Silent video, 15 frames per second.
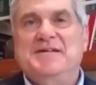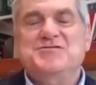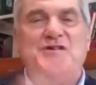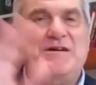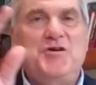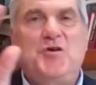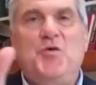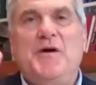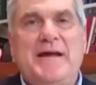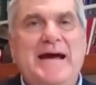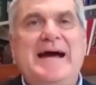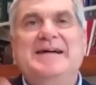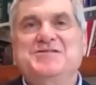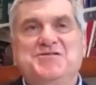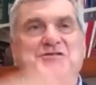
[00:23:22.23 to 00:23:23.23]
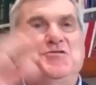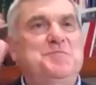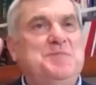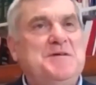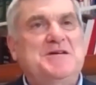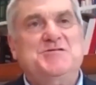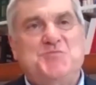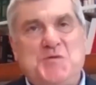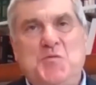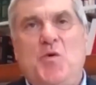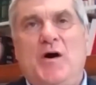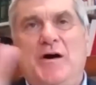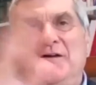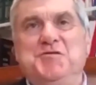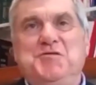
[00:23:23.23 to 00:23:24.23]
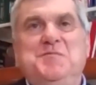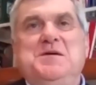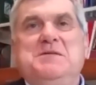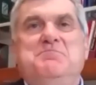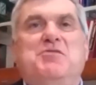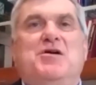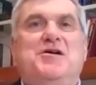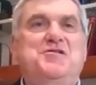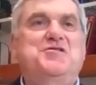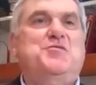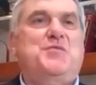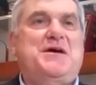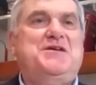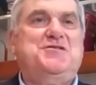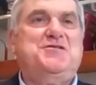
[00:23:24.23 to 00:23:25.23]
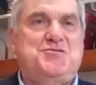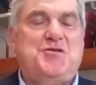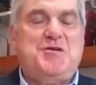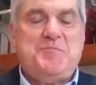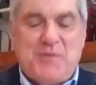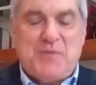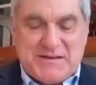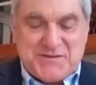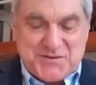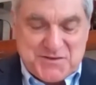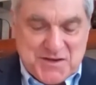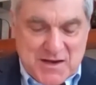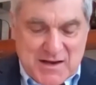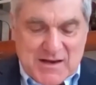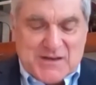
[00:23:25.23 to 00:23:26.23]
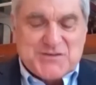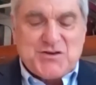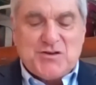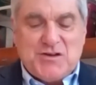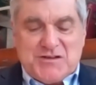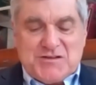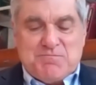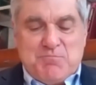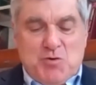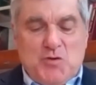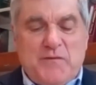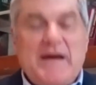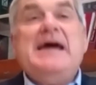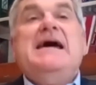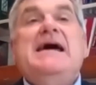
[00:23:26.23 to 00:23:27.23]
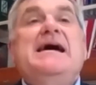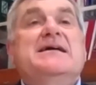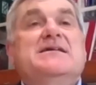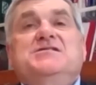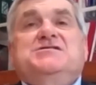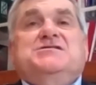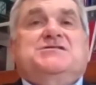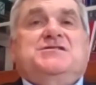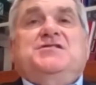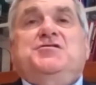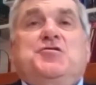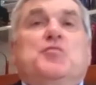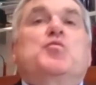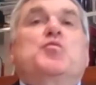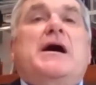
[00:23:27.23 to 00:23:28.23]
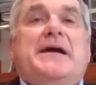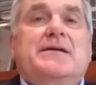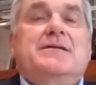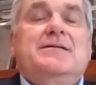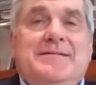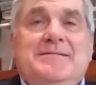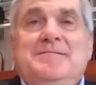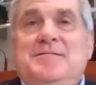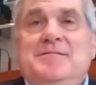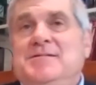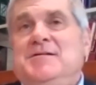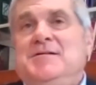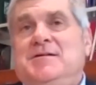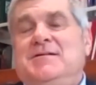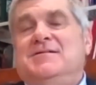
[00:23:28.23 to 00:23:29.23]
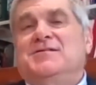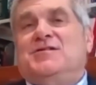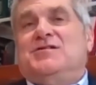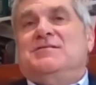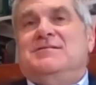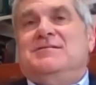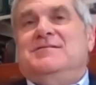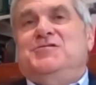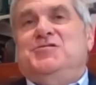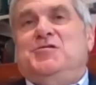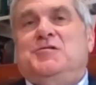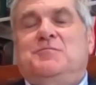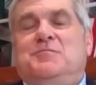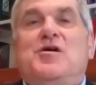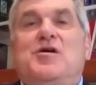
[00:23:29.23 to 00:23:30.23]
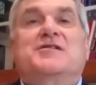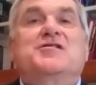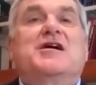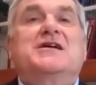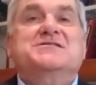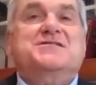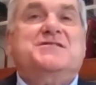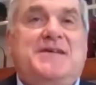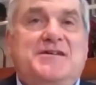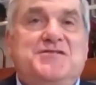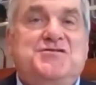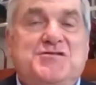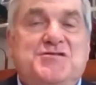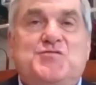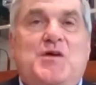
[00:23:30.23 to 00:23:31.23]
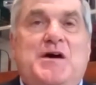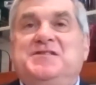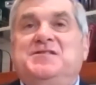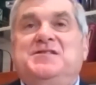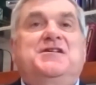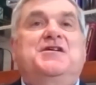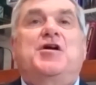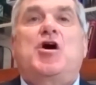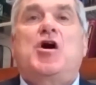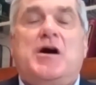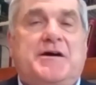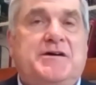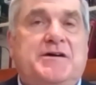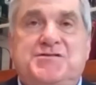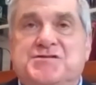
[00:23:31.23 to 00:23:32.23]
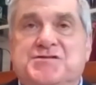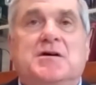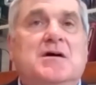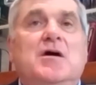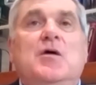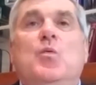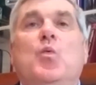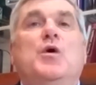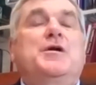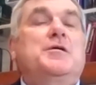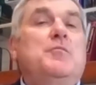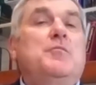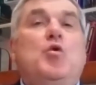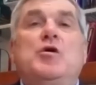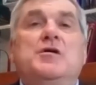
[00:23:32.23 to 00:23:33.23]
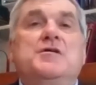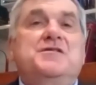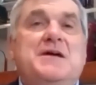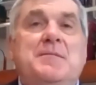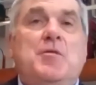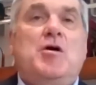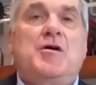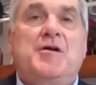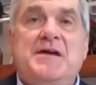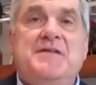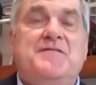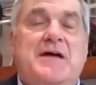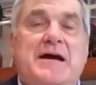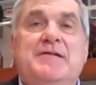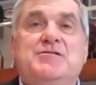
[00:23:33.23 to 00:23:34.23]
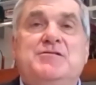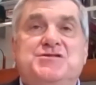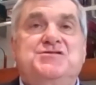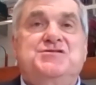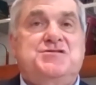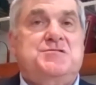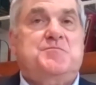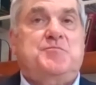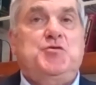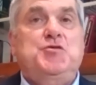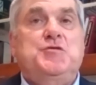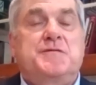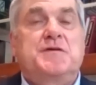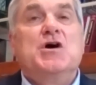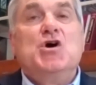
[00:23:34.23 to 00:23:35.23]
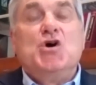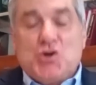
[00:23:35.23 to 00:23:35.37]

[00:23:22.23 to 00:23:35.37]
And so I don't want to ask you because we want you to be part of the regulatory process. So let's move ahead. Let's say you're right. And your prognostication is right that in August, one or more of the mRNA viruses is approved.